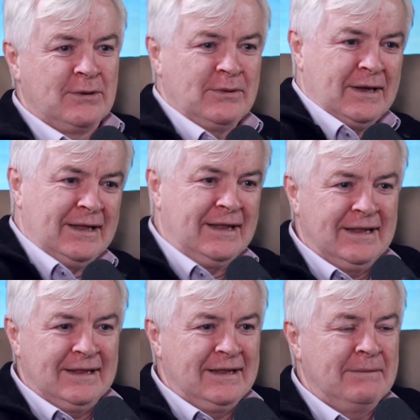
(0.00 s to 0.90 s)
so
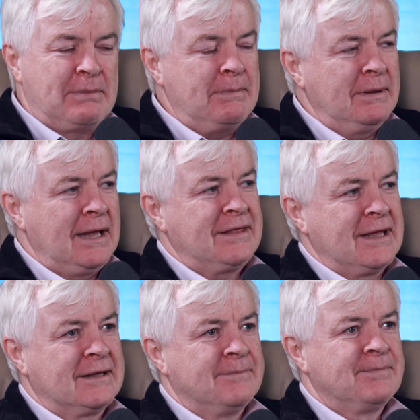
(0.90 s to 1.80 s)
people, I
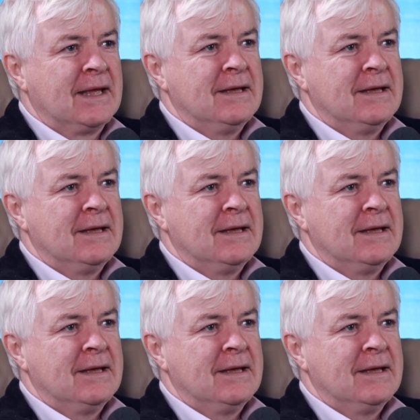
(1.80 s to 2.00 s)
think,